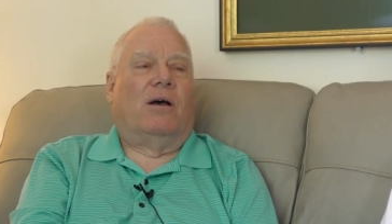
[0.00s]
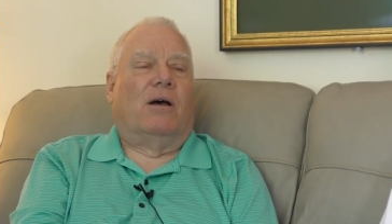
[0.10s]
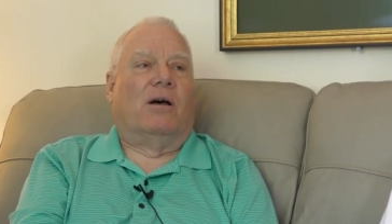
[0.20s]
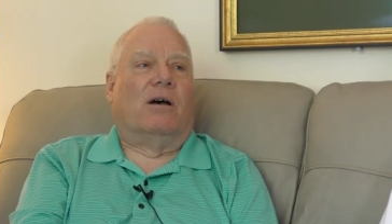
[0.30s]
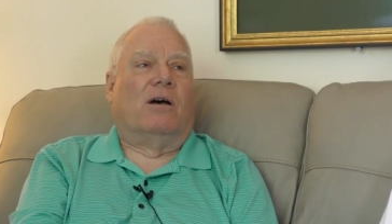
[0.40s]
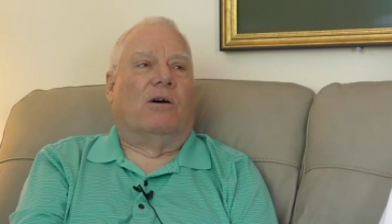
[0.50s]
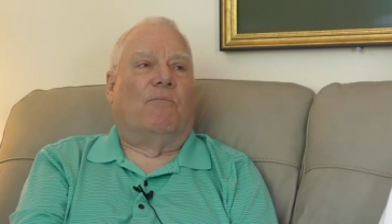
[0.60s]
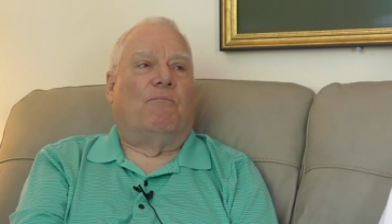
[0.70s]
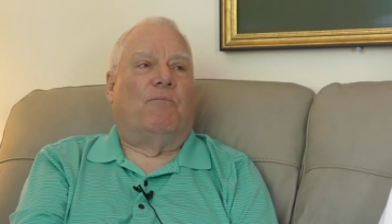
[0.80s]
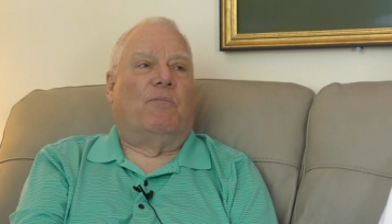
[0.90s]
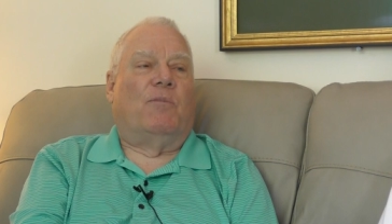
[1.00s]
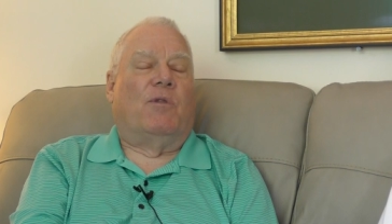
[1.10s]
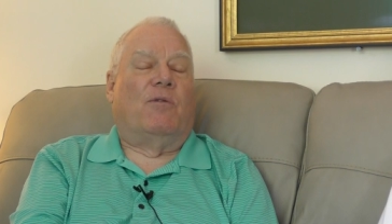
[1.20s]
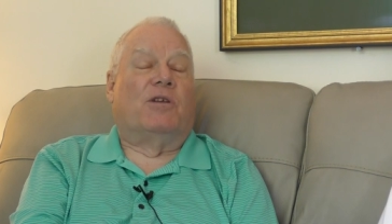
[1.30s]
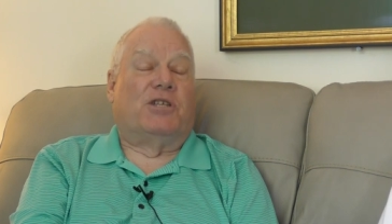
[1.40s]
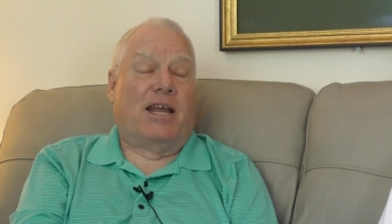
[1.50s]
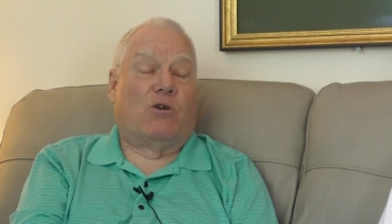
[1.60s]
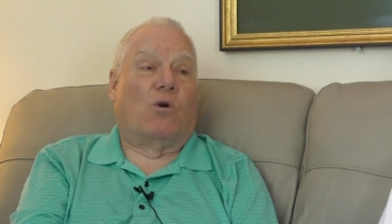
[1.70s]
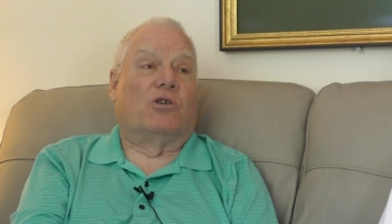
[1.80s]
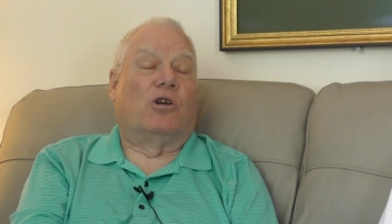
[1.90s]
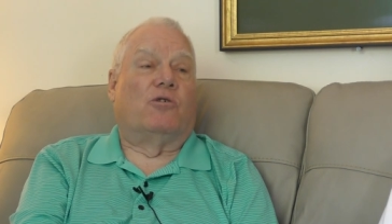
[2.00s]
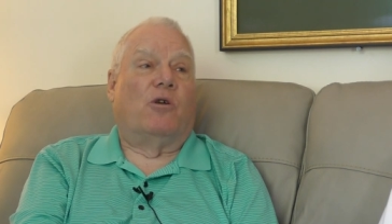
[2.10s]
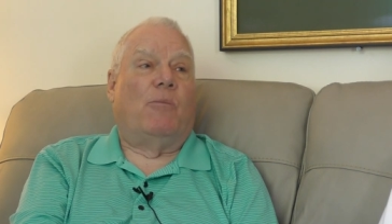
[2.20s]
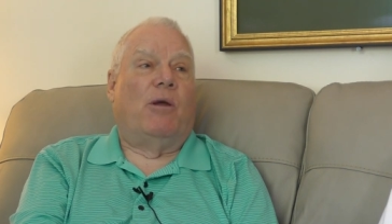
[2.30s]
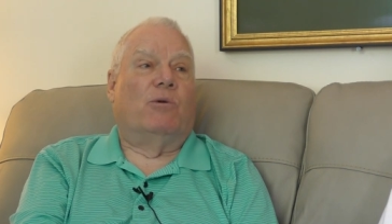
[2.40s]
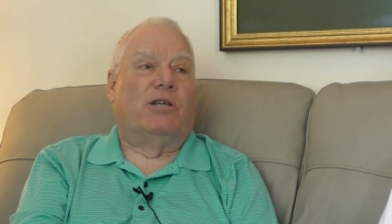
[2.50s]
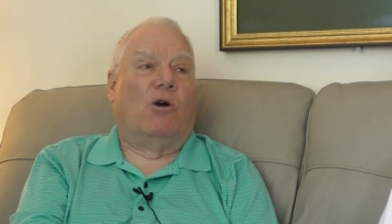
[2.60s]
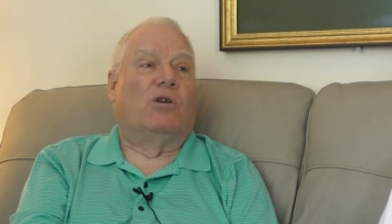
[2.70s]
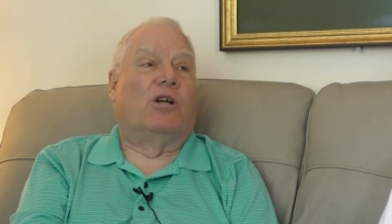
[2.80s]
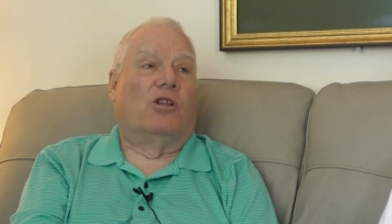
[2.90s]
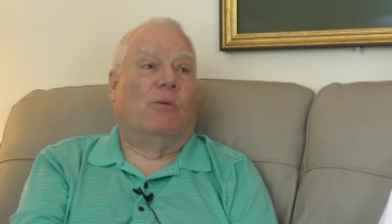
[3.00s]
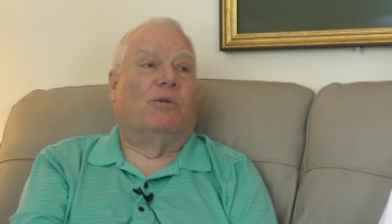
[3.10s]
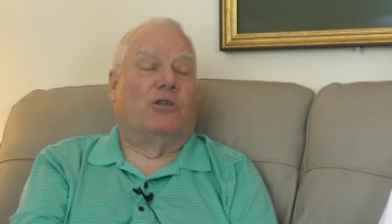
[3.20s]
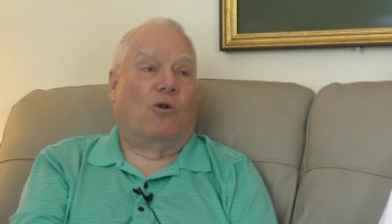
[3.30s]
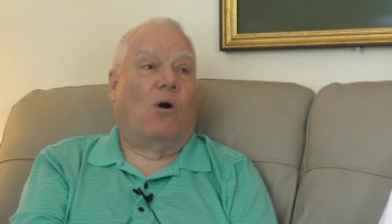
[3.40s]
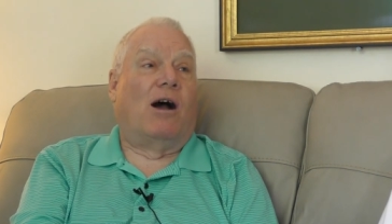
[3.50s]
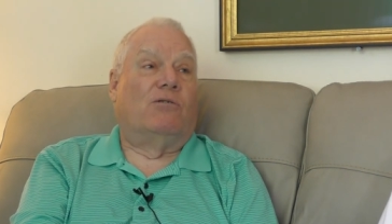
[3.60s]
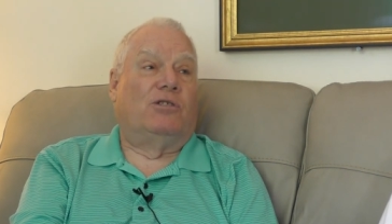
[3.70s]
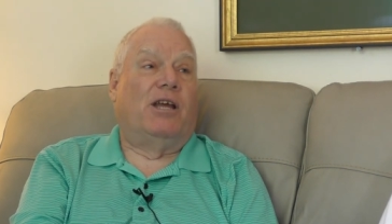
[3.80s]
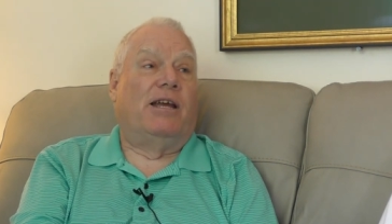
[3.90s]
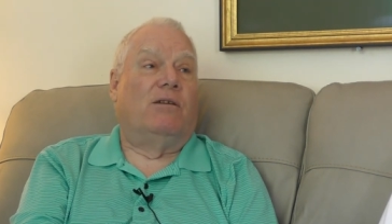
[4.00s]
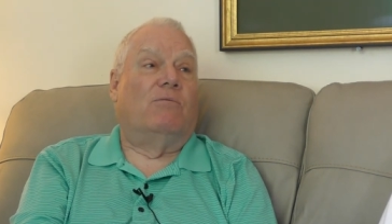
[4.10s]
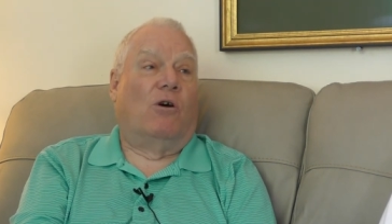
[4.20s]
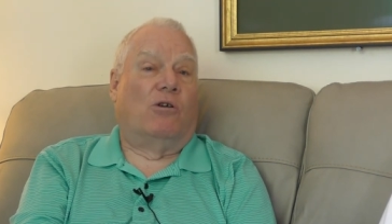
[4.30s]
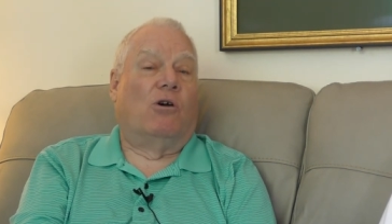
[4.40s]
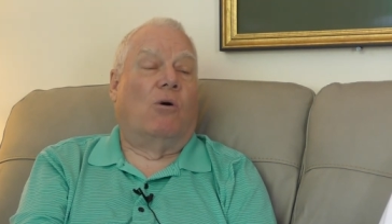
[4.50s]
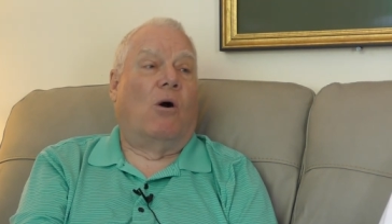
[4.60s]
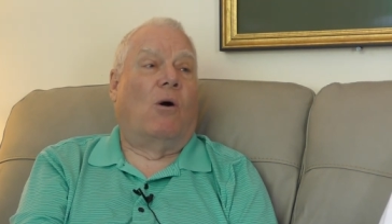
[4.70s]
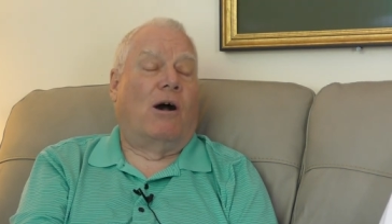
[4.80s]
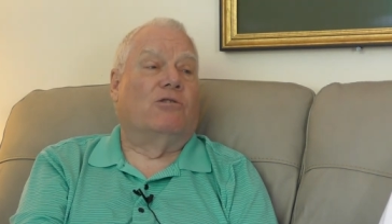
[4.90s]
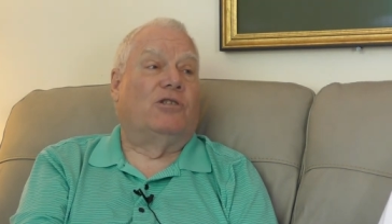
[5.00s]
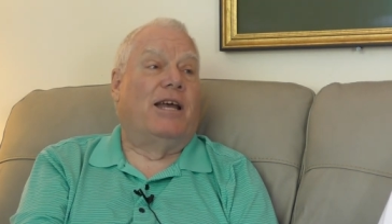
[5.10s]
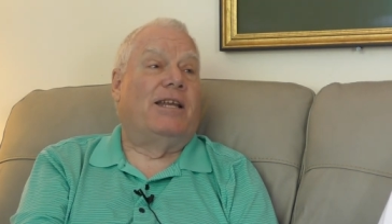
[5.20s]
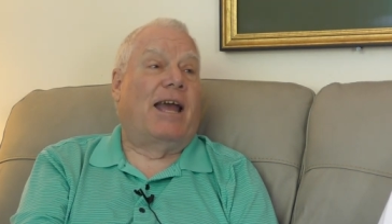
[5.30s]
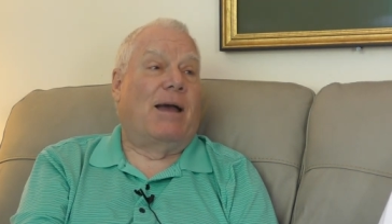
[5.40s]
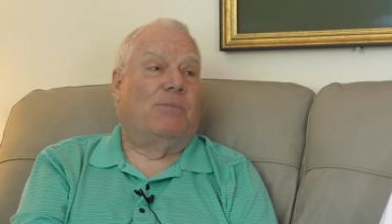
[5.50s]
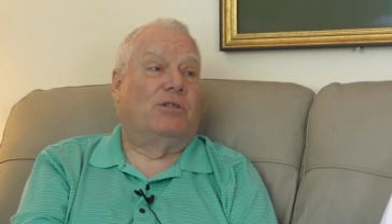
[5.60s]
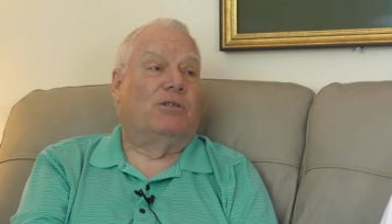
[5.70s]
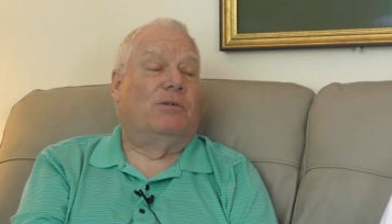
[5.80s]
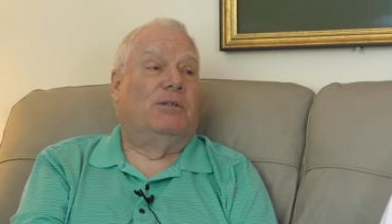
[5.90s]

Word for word: Uh, the state cross country meet was held in Columbus at Ohio State on the Ohio State campus.